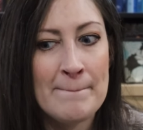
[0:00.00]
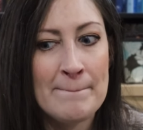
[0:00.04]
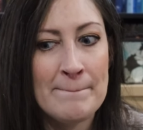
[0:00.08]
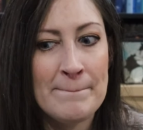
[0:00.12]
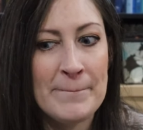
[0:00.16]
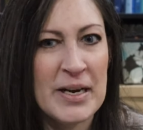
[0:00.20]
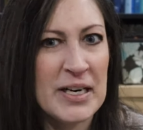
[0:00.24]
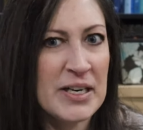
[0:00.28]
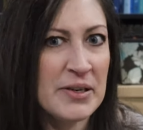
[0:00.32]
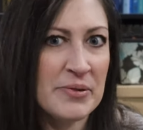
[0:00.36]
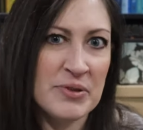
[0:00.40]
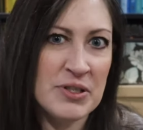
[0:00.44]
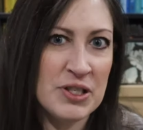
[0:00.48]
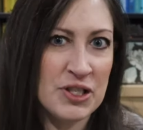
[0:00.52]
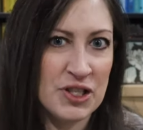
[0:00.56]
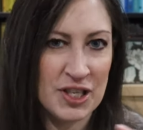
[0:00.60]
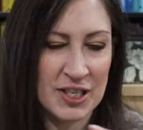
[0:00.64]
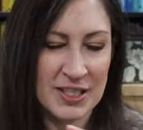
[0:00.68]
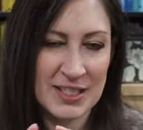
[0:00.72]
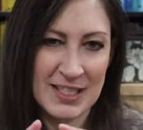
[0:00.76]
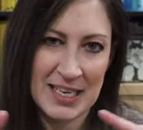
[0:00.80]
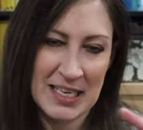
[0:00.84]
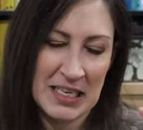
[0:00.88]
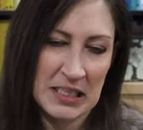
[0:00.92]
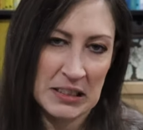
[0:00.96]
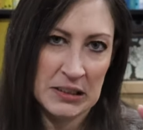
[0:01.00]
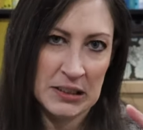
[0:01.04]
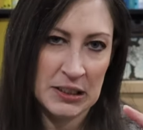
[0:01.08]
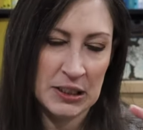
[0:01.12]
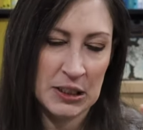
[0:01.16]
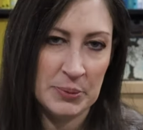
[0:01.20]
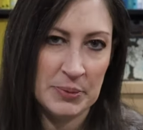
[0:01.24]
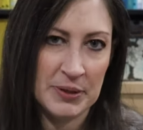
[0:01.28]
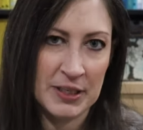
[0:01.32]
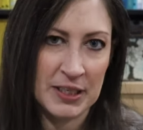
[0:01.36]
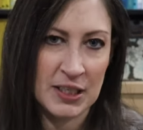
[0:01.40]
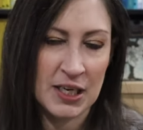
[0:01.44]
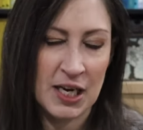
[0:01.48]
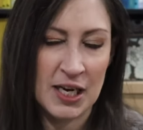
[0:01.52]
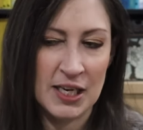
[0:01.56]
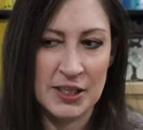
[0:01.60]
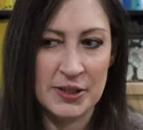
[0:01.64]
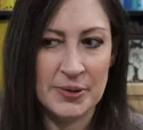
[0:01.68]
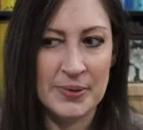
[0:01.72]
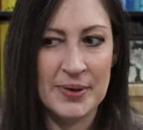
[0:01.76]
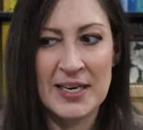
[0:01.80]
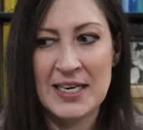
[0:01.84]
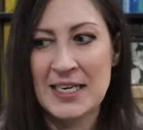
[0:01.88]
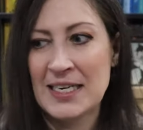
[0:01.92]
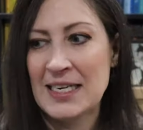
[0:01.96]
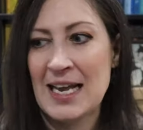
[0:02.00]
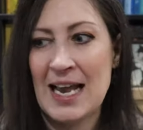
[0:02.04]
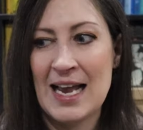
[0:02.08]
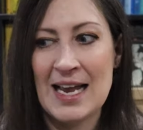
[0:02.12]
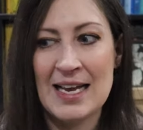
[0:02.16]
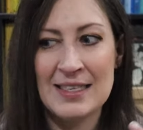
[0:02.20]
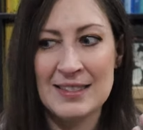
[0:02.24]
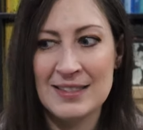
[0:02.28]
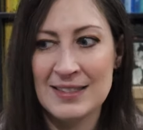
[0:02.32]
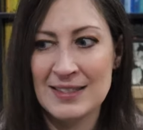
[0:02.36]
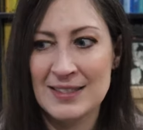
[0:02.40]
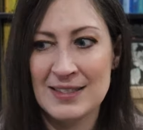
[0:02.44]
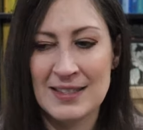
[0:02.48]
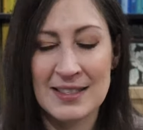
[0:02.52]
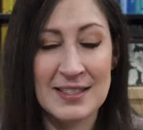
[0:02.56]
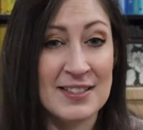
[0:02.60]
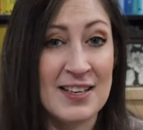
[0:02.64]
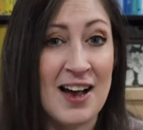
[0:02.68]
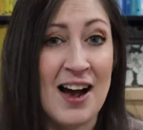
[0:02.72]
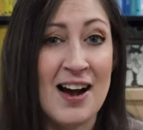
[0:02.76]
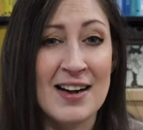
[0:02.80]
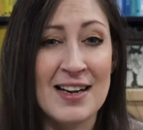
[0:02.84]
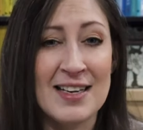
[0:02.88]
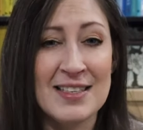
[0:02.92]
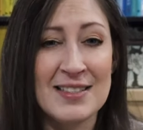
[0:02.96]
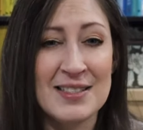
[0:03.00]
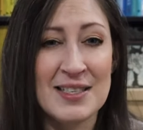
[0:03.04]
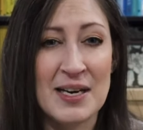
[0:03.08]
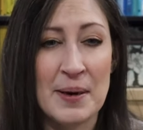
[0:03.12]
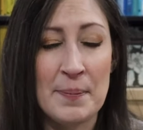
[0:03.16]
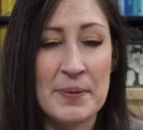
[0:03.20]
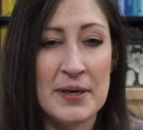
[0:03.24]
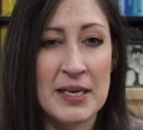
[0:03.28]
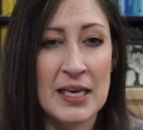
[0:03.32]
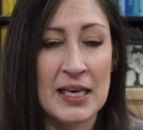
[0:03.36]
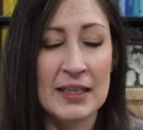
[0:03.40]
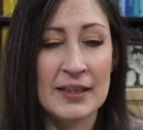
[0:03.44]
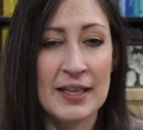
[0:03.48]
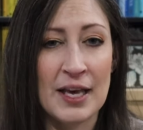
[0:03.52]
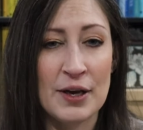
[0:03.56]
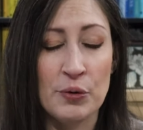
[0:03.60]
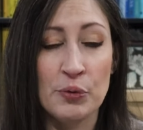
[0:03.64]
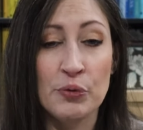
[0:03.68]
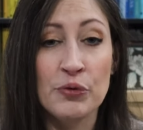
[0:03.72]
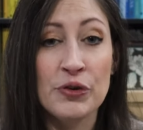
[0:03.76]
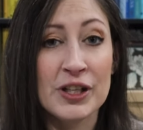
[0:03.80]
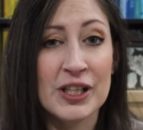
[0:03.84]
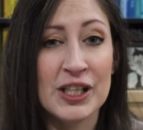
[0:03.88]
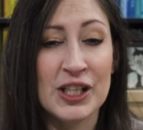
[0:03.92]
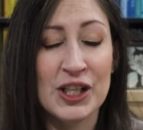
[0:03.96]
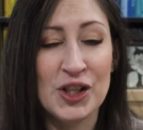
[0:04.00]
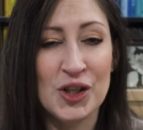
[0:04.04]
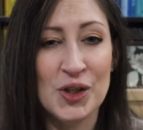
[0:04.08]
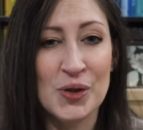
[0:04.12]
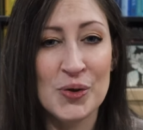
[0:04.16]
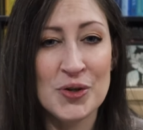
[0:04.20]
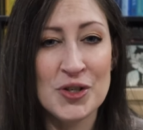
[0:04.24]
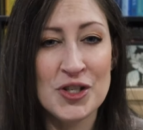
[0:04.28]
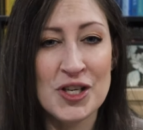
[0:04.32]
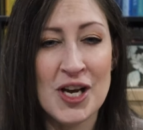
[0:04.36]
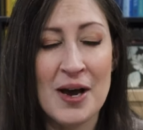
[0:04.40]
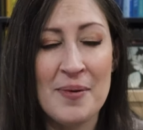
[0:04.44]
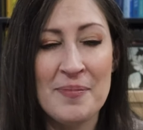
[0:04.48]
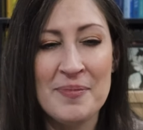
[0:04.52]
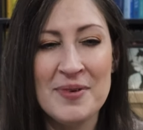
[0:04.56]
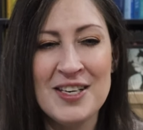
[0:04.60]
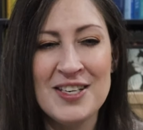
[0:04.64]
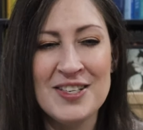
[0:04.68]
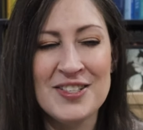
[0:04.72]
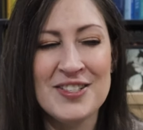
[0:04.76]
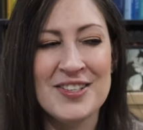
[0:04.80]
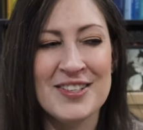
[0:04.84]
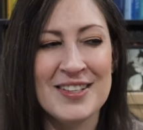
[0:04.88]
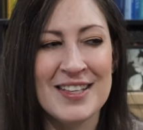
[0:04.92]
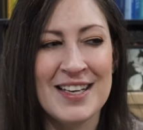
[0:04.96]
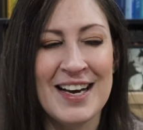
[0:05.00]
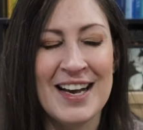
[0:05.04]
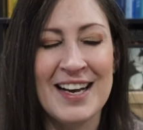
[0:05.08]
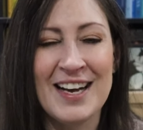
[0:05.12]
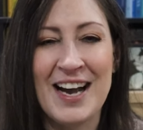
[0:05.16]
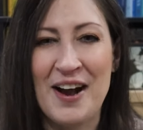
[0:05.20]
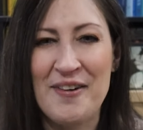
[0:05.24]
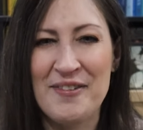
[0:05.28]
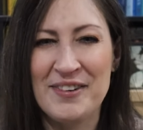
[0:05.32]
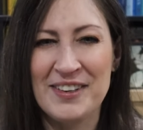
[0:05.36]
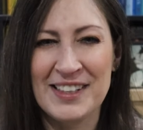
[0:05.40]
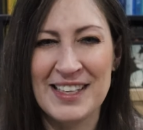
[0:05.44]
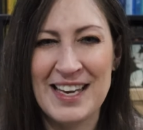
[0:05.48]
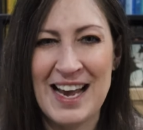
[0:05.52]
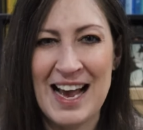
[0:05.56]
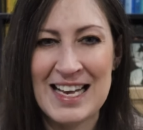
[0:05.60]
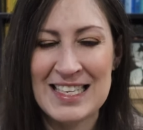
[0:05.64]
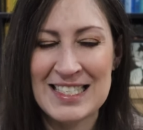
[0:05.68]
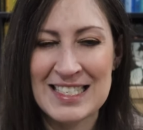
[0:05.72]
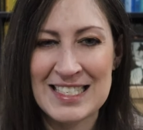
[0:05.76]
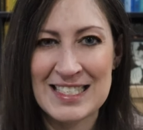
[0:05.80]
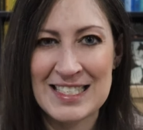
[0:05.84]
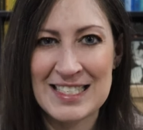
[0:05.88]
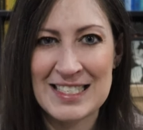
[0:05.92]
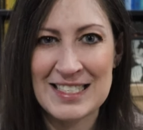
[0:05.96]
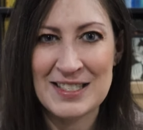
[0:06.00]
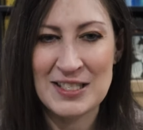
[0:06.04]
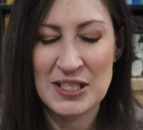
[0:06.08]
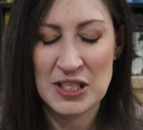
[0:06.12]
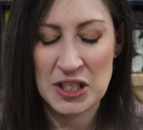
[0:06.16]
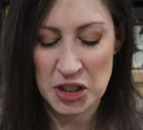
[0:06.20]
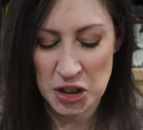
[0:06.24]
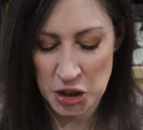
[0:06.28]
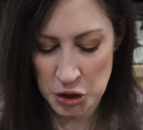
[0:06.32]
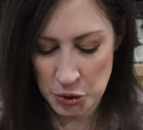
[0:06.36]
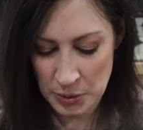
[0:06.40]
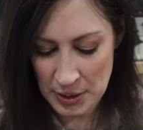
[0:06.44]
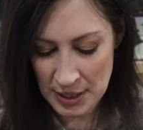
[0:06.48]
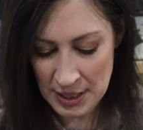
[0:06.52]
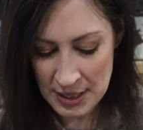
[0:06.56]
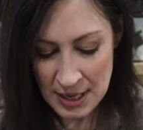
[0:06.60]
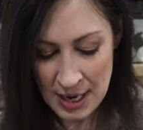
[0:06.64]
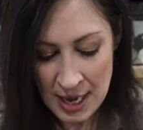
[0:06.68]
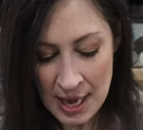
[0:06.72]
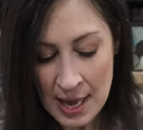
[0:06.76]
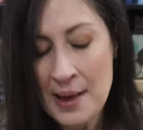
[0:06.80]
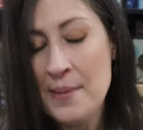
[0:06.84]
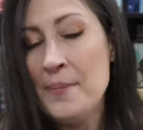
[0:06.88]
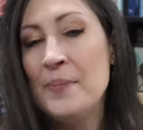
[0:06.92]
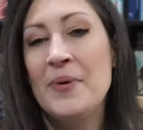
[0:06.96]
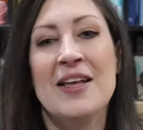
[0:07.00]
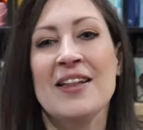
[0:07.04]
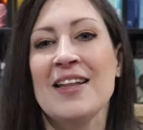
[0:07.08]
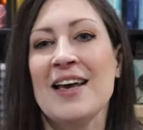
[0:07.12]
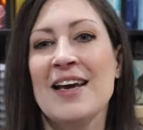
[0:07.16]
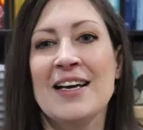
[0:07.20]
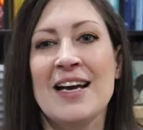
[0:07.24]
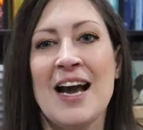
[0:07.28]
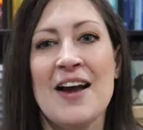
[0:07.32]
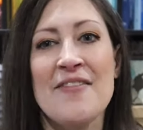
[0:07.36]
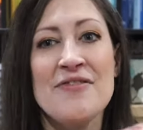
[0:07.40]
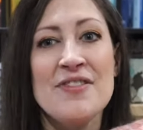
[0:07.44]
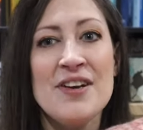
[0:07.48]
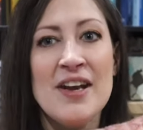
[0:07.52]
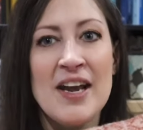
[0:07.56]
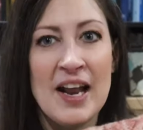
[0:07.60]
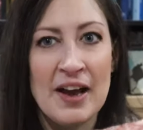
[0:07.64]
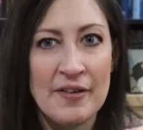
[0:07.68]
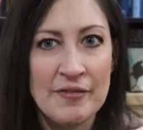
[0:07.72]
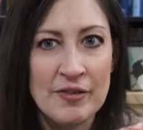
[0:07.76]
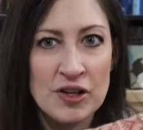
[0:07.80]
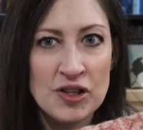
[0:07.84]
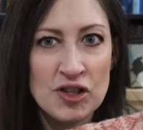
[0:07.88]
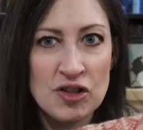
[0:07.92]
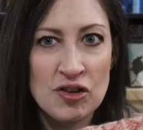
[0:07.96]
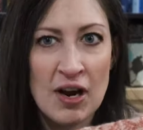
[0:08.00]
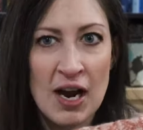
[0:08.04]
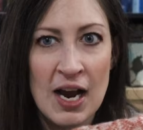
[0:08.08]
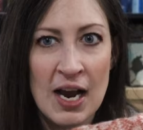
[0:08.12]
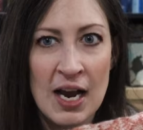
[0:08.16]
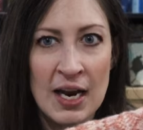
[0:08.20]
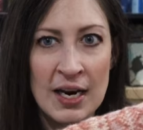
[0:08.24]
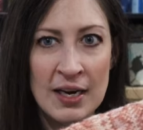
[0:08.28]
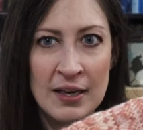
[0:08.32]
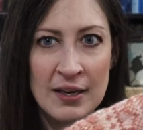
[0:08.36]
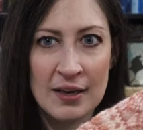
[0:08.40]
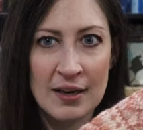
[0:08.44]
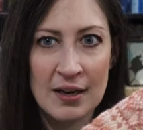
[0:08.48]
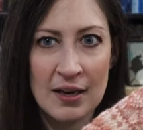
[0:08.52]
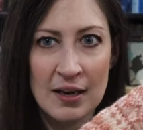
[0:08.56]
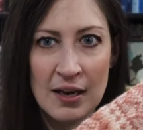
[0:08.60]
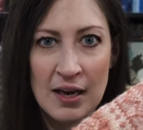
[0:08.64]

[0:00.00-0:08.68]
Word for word: but it was just like a little bit of color work and the sock ended up being like really huge on me so then i got really hesitant to do it but like i've never tried